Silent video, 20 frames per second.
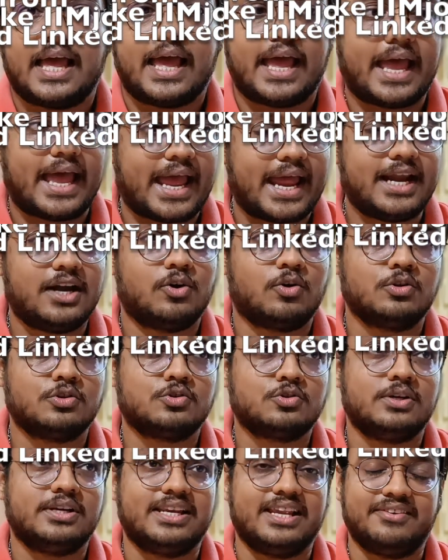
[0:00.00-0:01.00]
and also
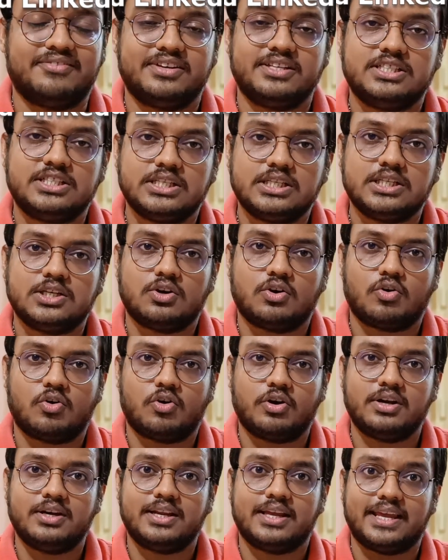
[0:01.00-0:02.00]
leveraging
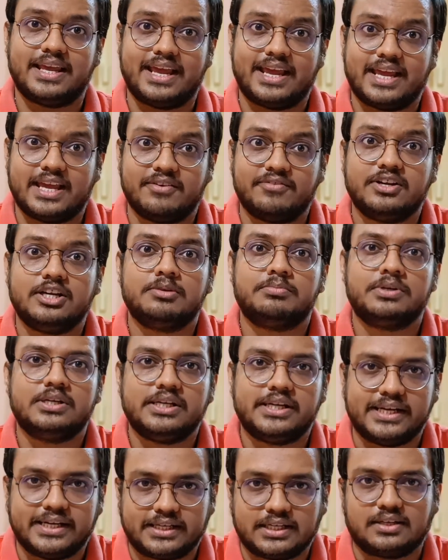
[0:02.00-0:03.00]
on available
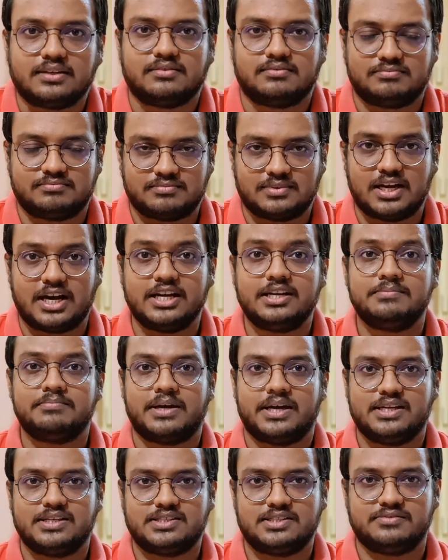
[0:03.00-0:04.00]
data,
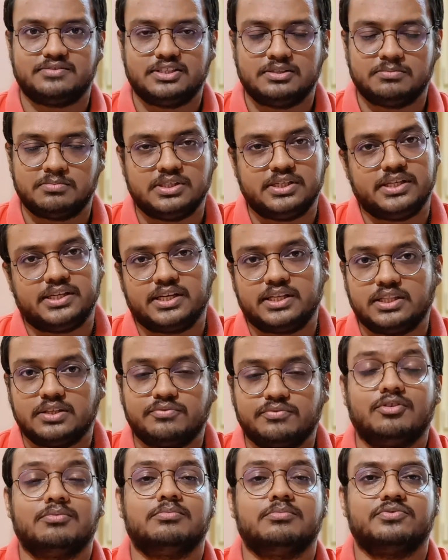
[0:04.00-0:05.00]
unbiased available data in the
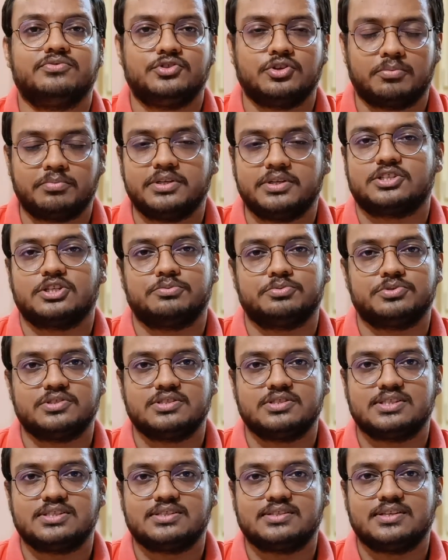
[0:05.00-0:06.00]
form of job
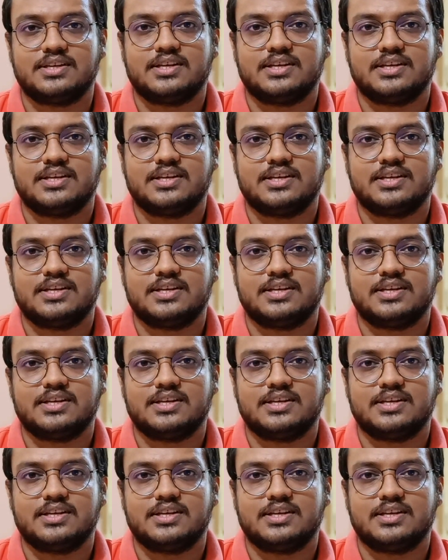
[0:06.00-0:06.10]
descriptions.